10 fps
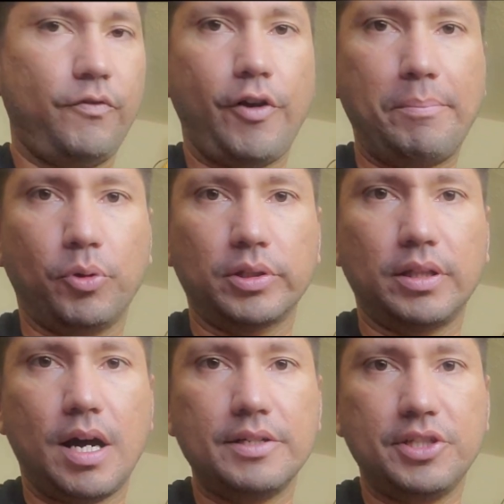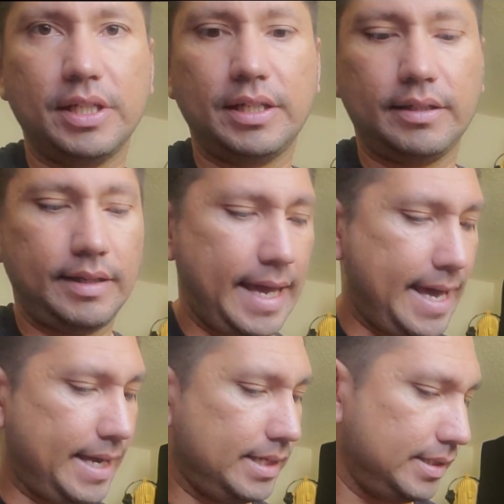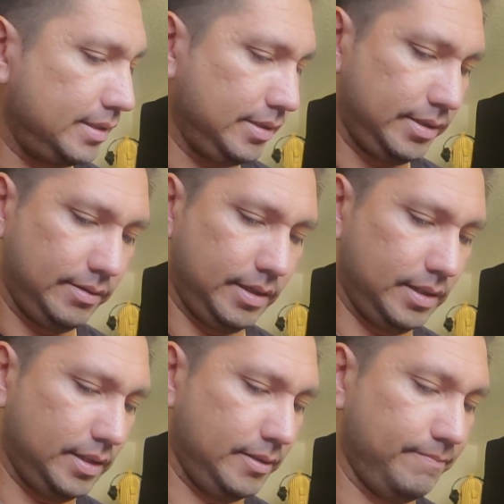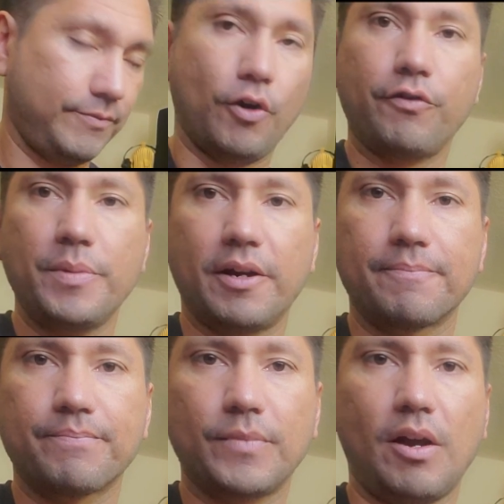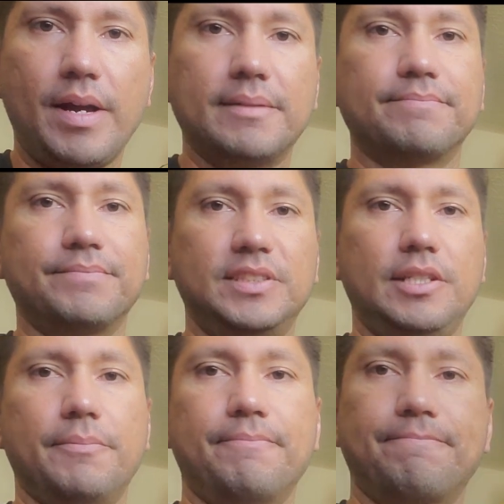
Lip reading: fretboard logic and go from there. All right. See you.